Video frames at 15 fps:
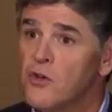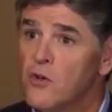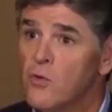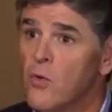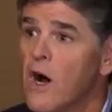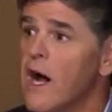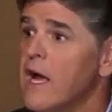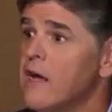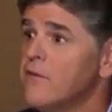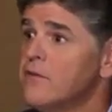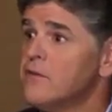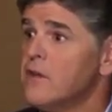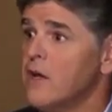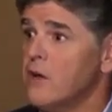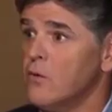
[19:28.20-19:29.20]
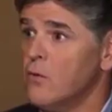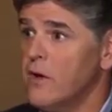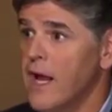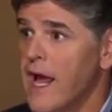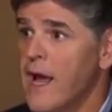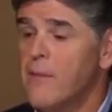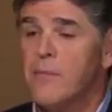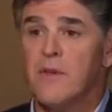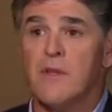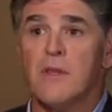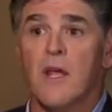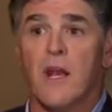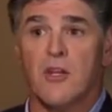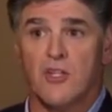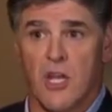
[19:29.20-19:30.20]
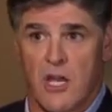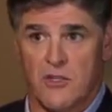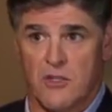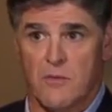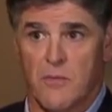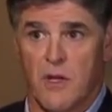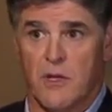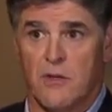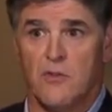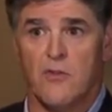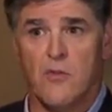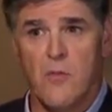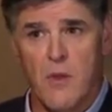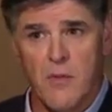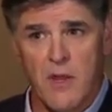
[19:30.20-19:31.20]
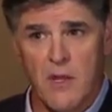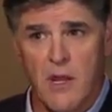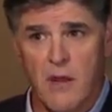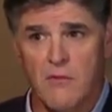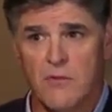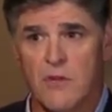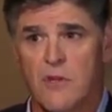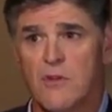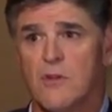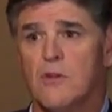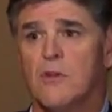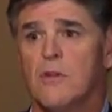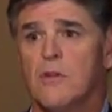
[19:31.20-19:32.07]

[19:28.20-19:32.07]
your wife, tell her what happened, that I shot somebody. Do you remember that conversation?